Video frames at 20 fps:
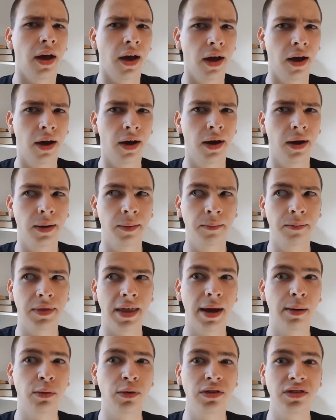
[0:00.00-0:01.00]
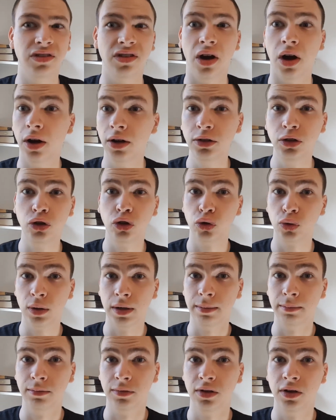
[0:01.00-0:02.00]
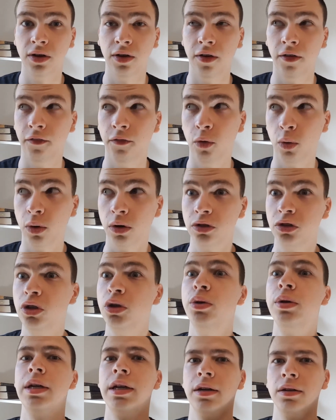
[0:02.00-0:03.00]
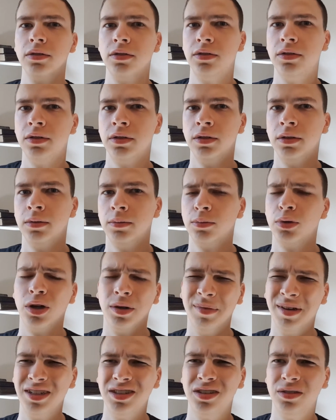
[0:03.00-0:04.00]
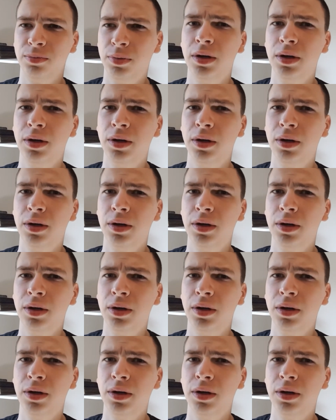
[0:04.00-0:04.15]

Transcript: Um, that was untrimmed for two years, pretty much.